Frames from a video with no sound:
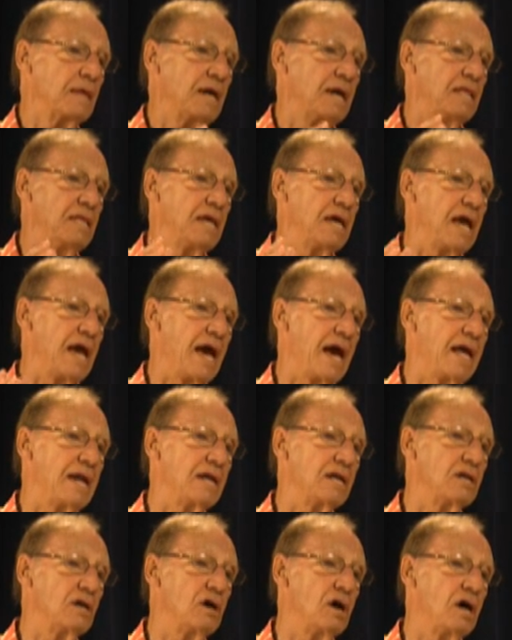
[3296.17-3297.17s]
and they
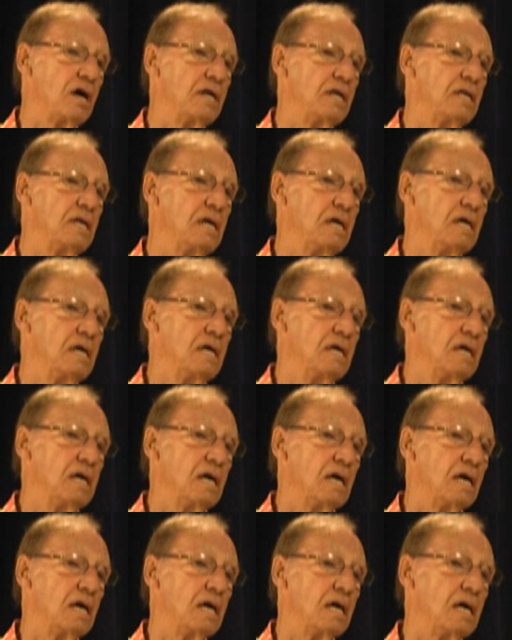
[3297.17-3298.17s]
added on
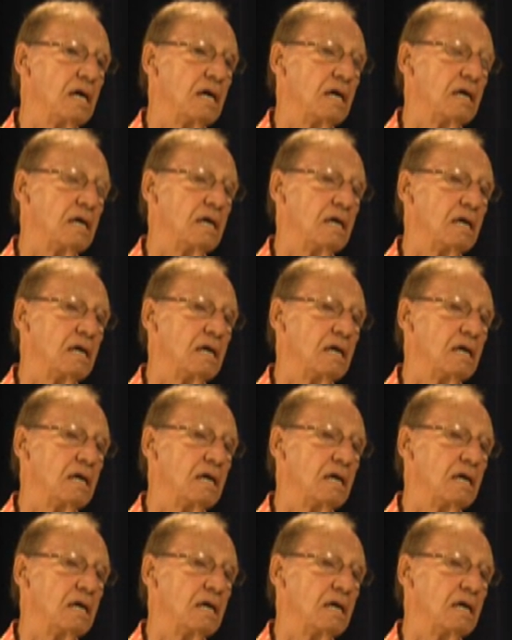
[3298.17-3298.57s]
uh,